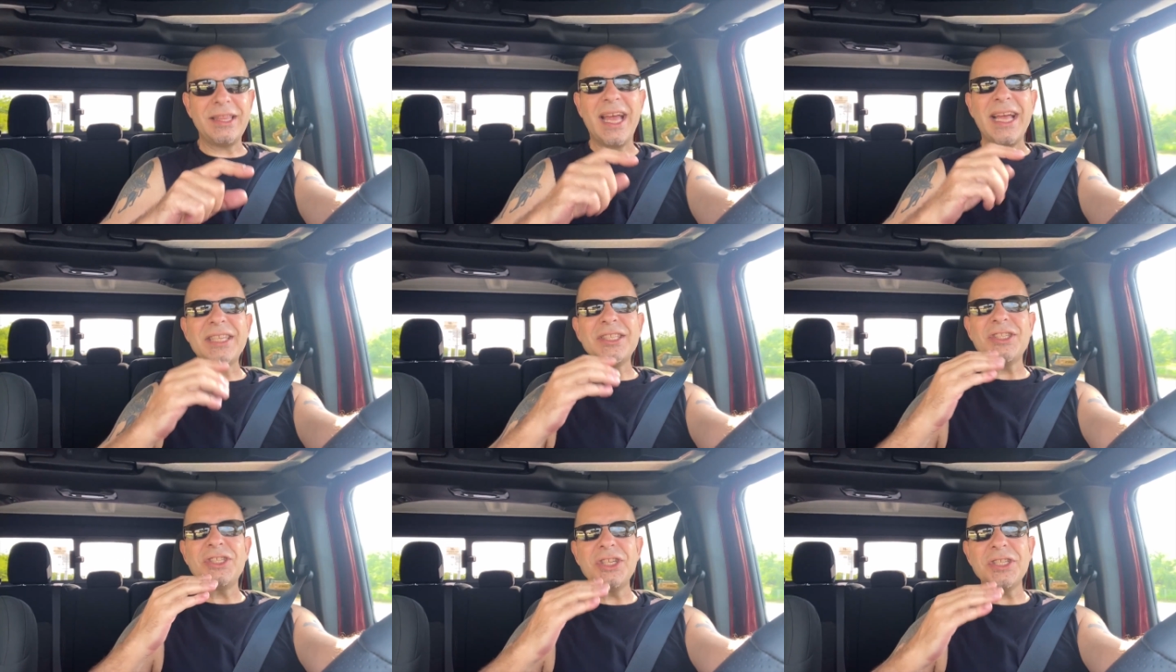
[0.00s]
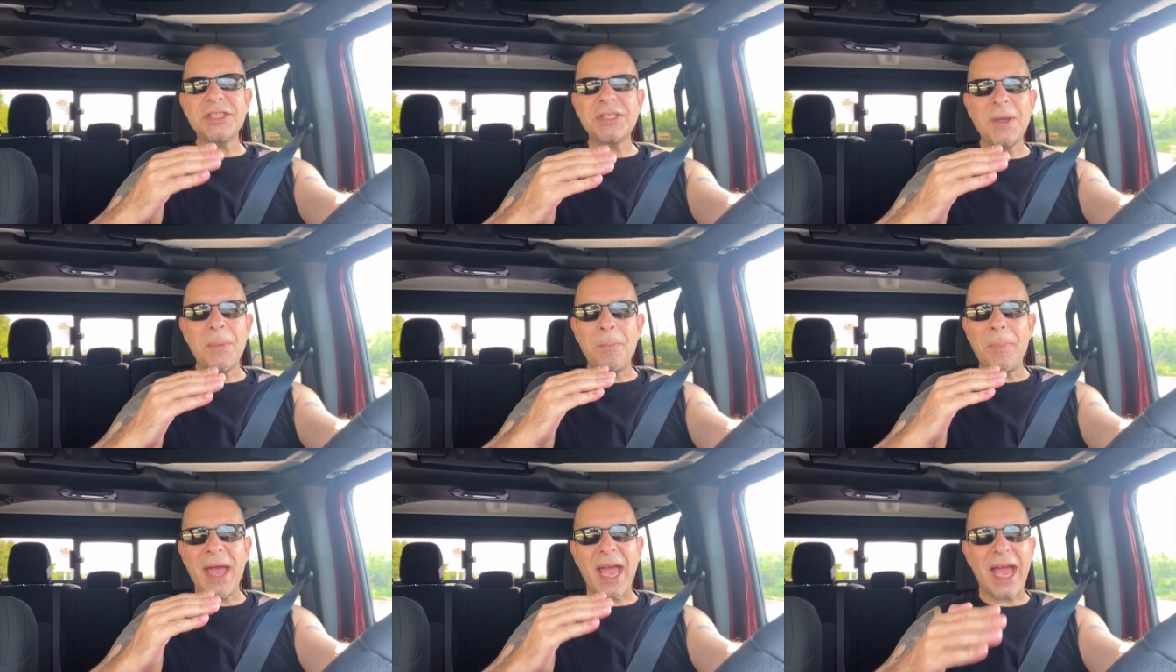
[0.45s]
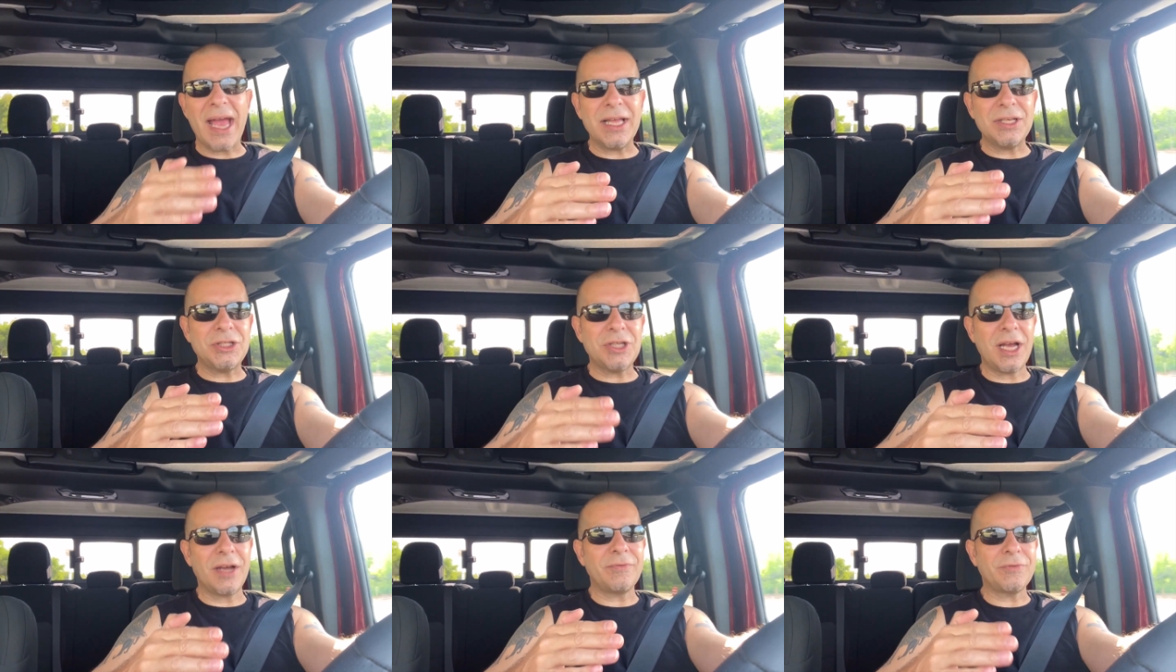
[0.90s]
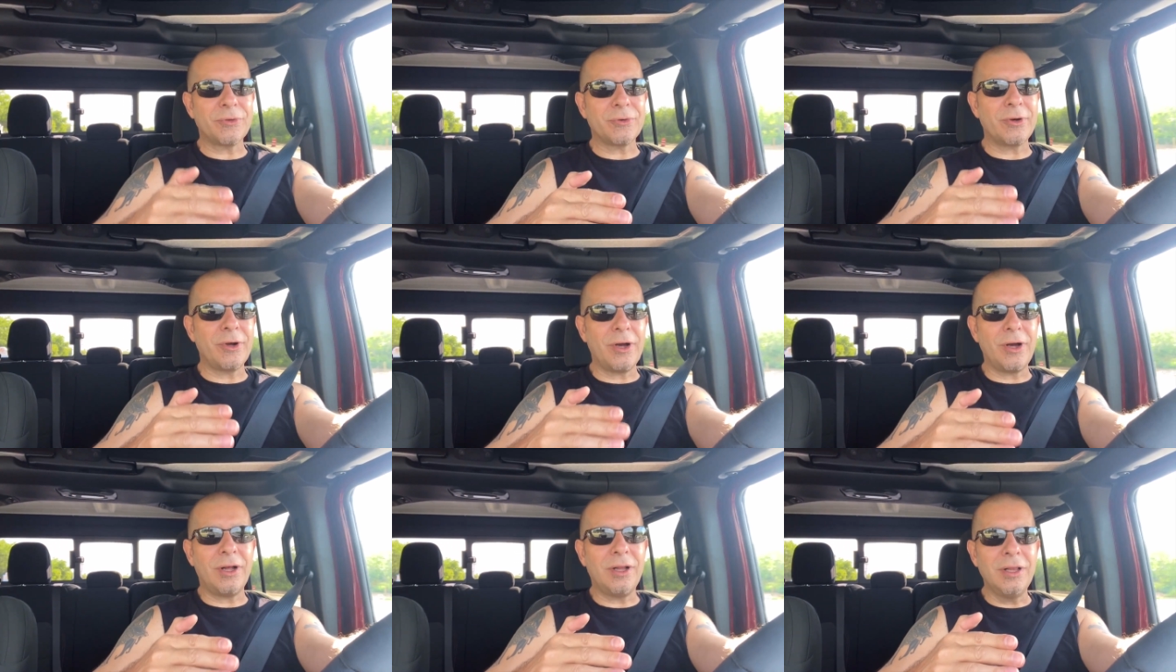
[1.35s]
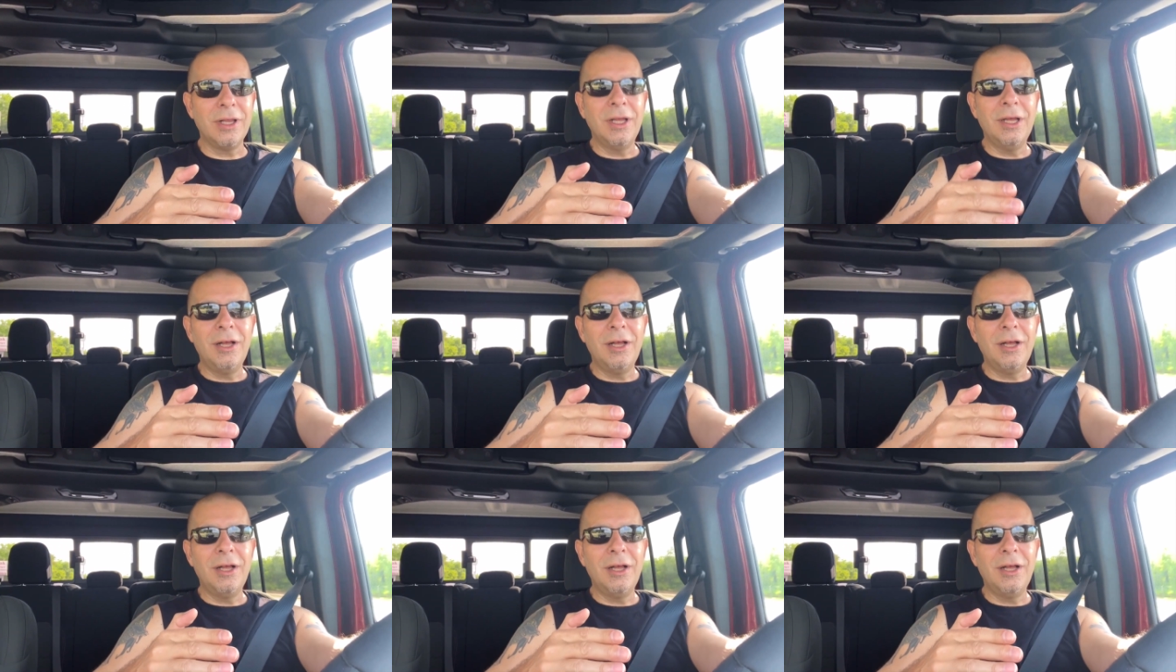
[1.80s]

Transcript: That's just a badge after all.